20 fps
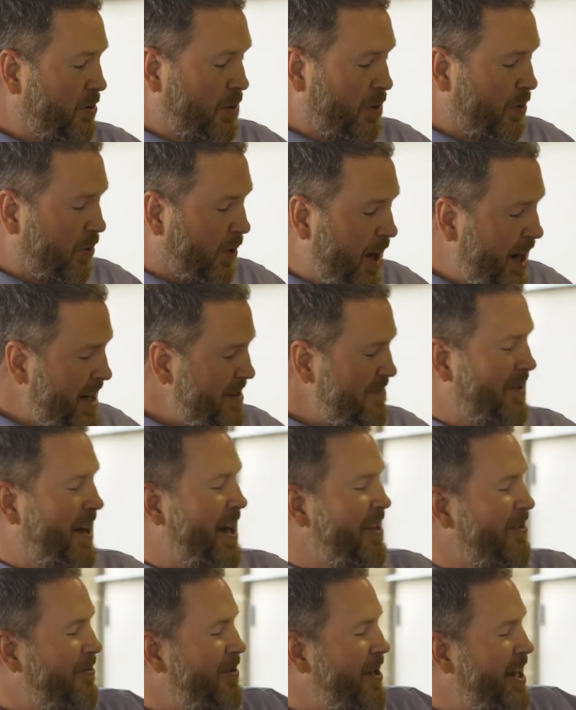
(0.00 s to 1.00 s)
great,
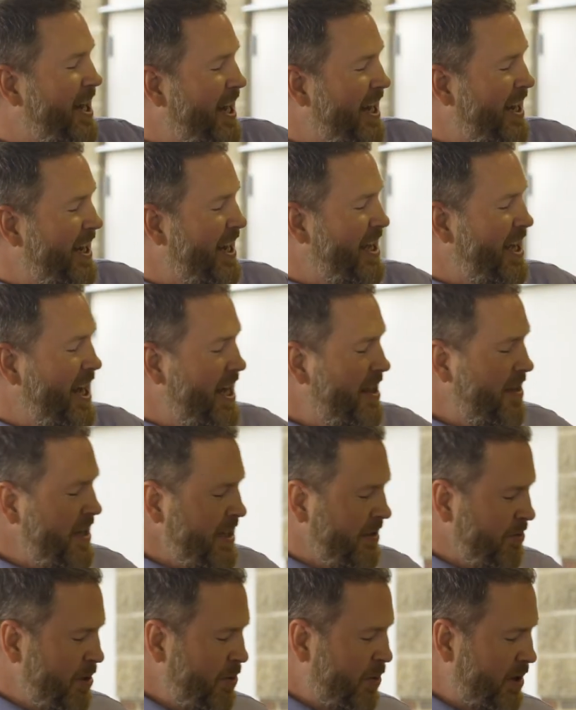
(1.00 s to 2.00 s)
by the way, and
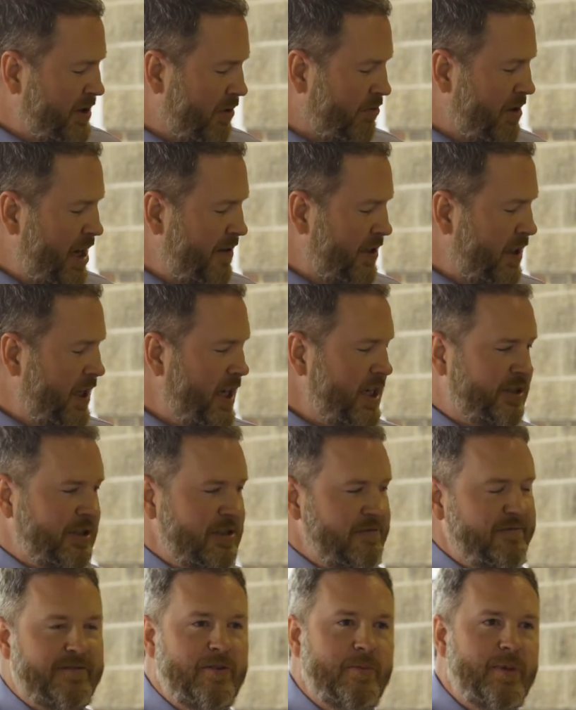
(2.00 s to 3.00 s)
this one was a
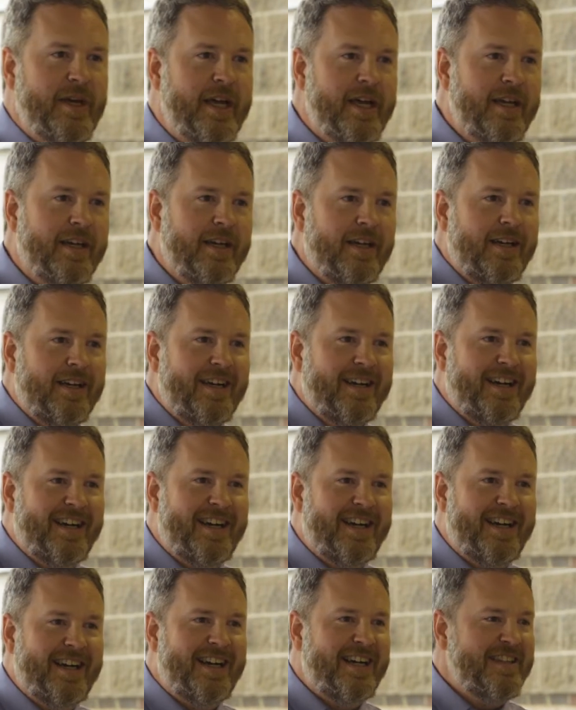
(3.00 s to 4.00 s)
revelation for me.
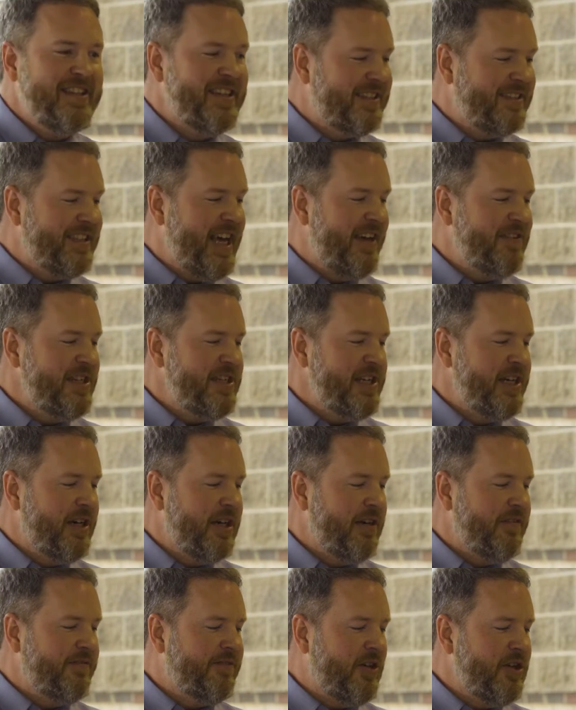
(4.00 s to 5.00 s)
Yeah. The
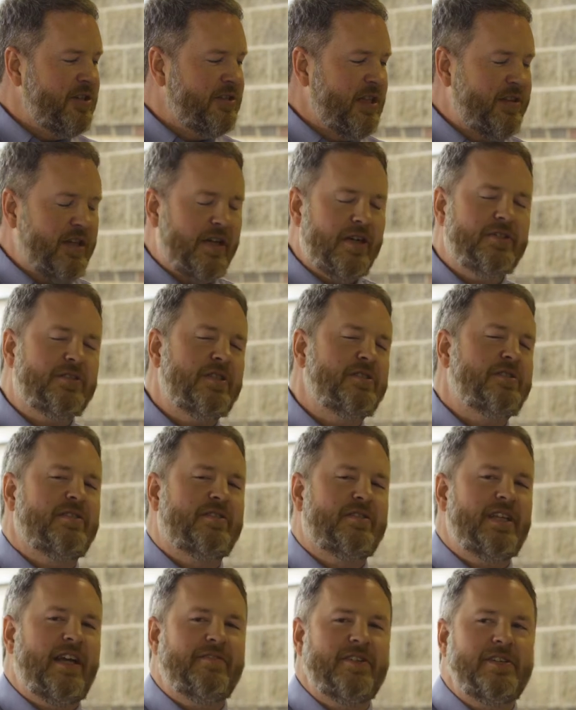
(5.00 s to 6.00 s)
7-year. First, I thought it was such a
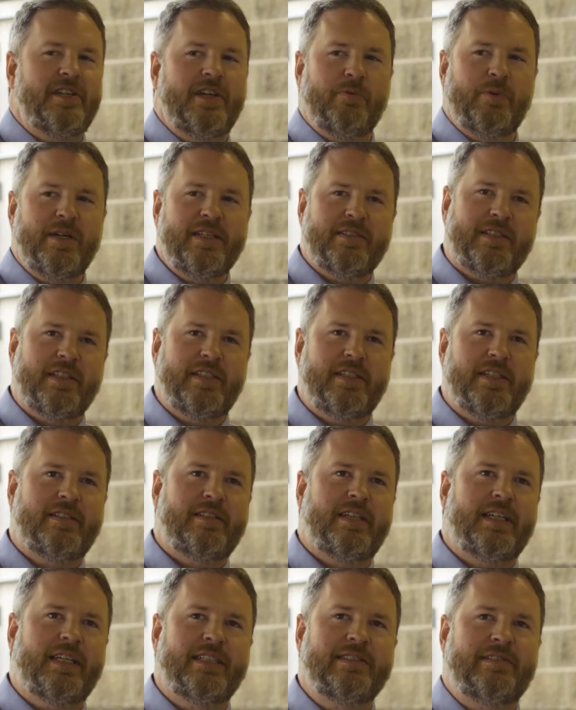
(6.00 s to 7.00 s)
7-year whiskey. You
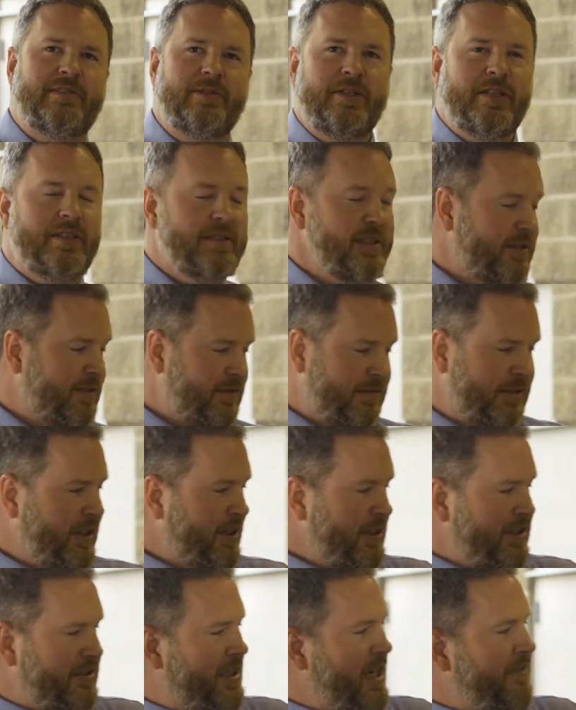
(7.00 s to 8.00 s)
dig into it, it's
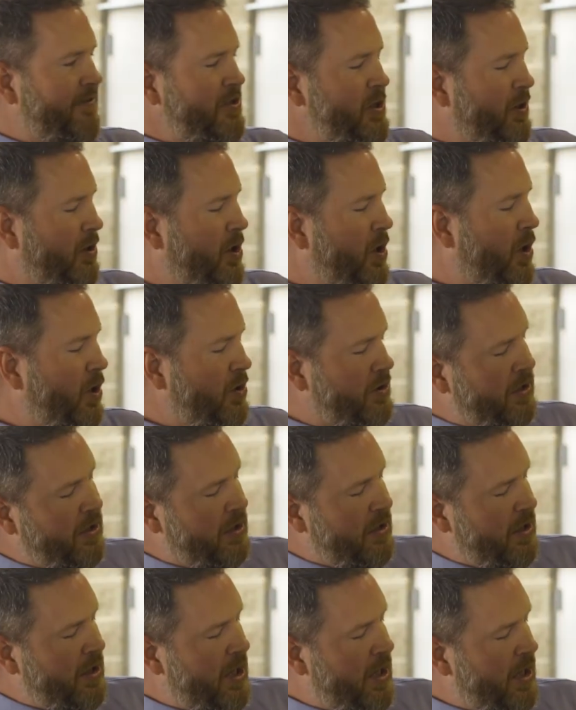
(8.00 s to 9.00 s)
7-year-old
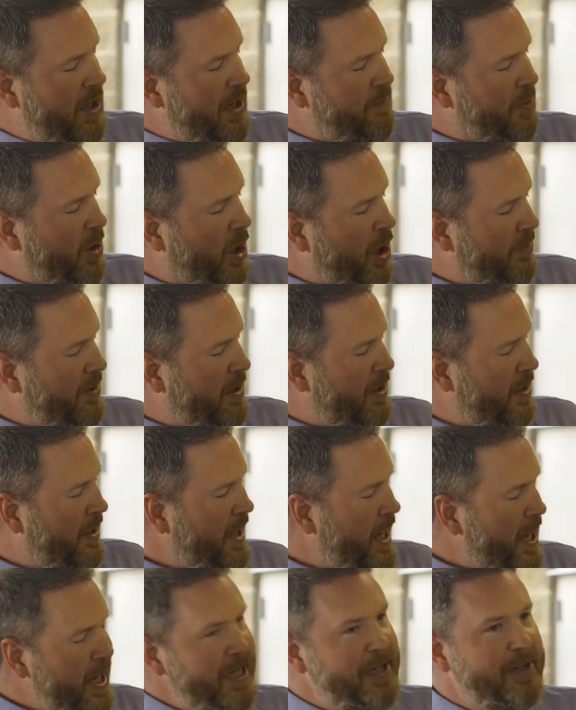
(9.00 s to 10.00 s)

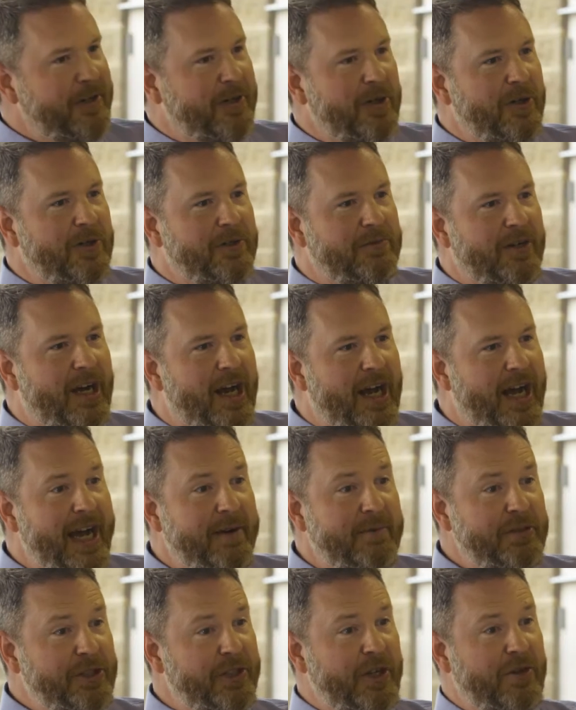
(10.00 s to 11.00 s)
bourbon, 8-year-old
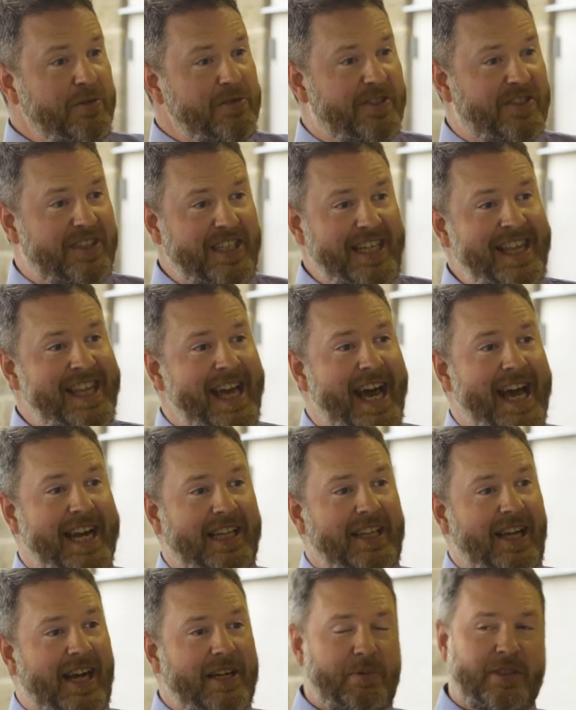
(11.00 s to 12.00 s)
rye, which you don't see that
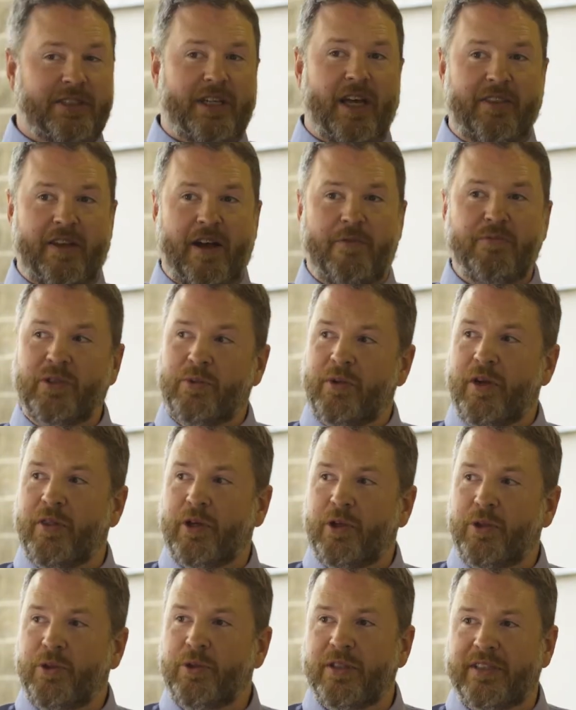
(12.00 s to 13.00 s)
a lot, which I thought was one of
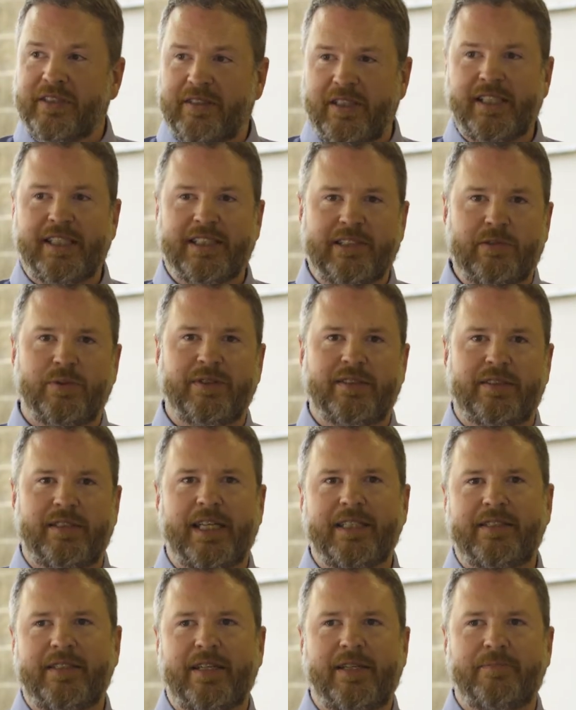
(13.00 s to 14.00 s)
the coolest things, was
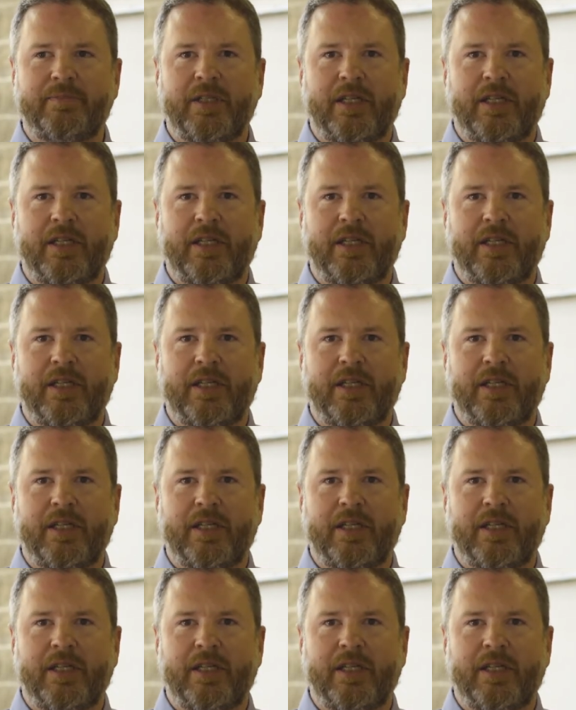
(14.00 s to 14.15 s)
that